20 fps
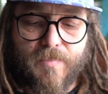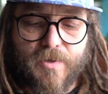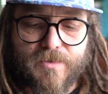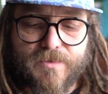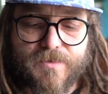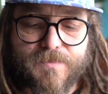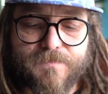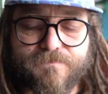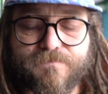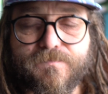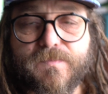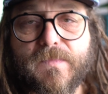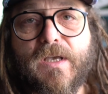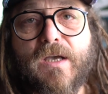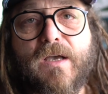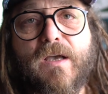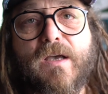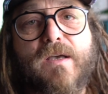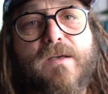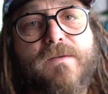But
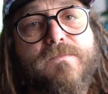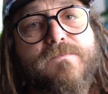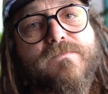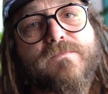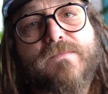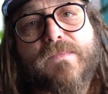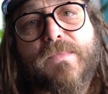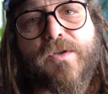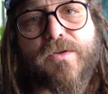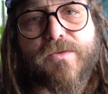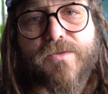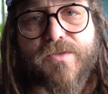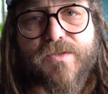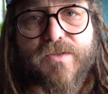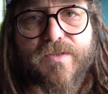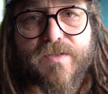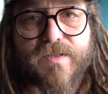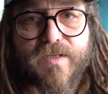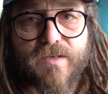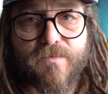I'm curious
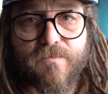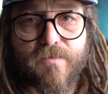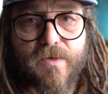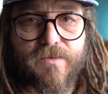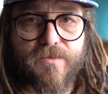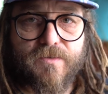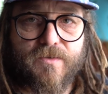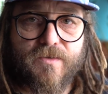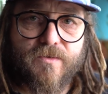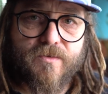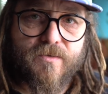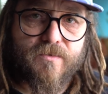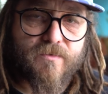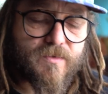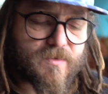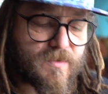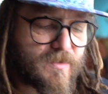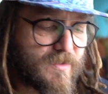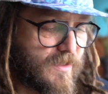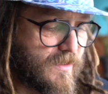to see, what do you
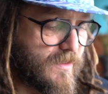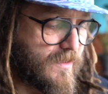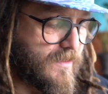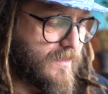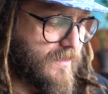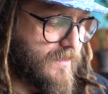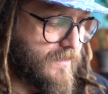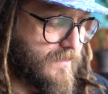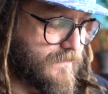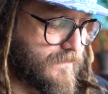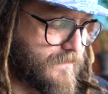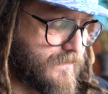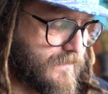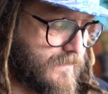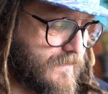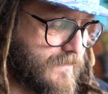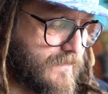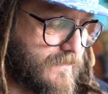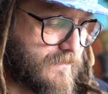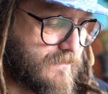use?
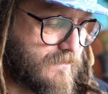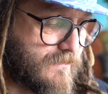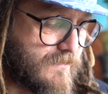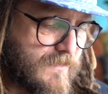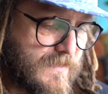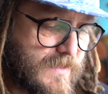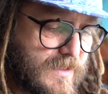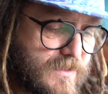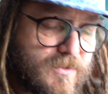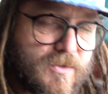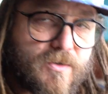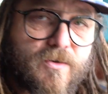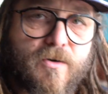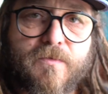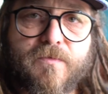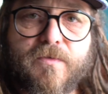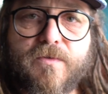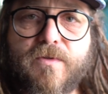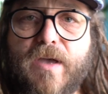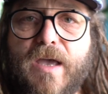Do you
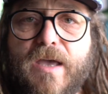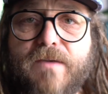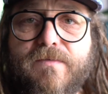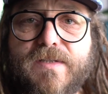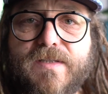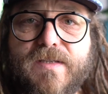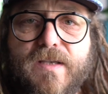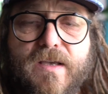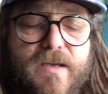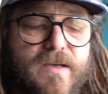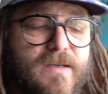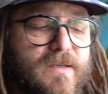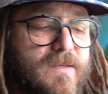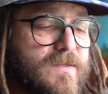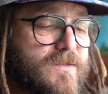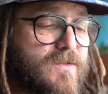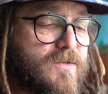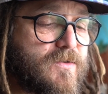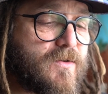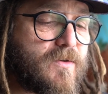go for the heavy
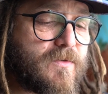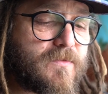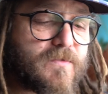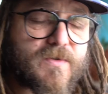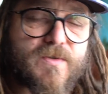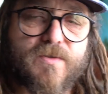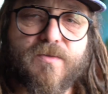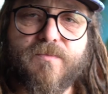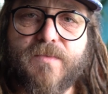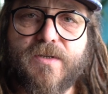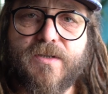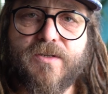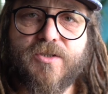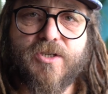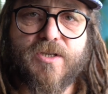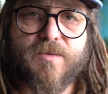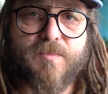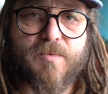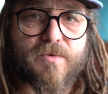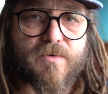size? Do you go for something
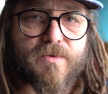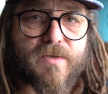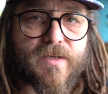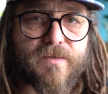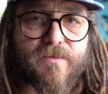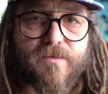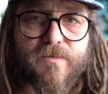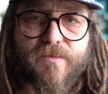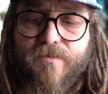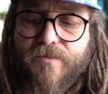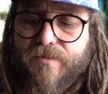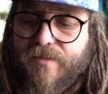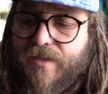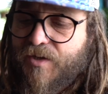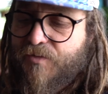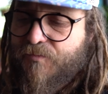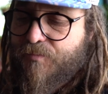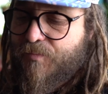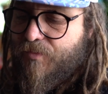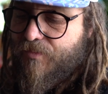cheaper like the
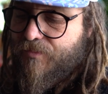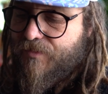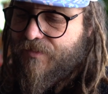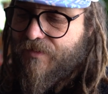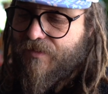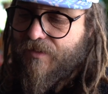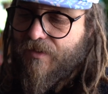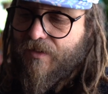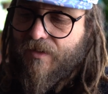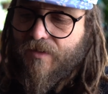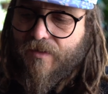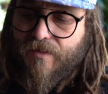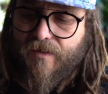dive boots?